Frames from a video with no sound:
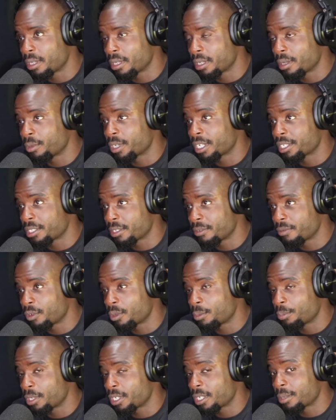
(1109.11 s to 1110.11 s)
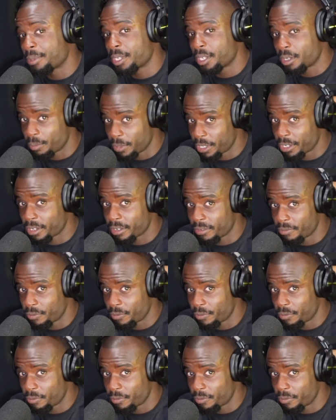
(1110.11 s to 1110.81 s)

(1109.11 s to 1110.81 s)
And when I say football, I mean American